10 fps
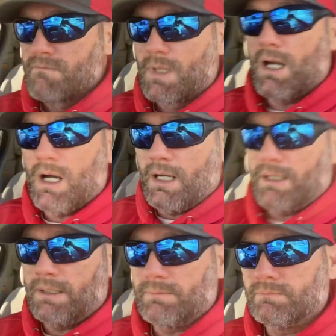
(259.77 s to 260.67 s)

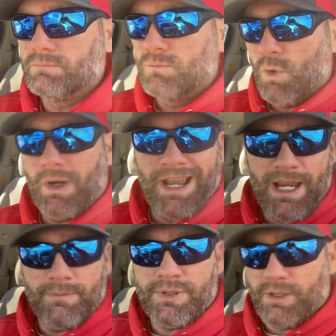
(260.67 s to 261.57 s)
or
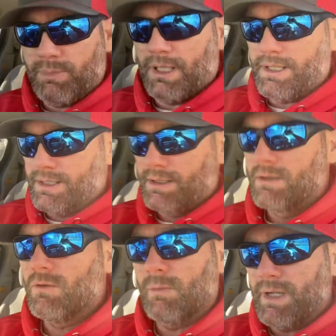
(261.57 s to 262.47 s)
AIM Surplus
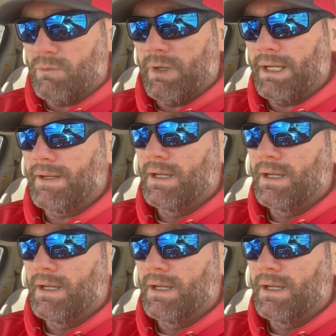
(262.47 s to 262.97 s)
or Midway.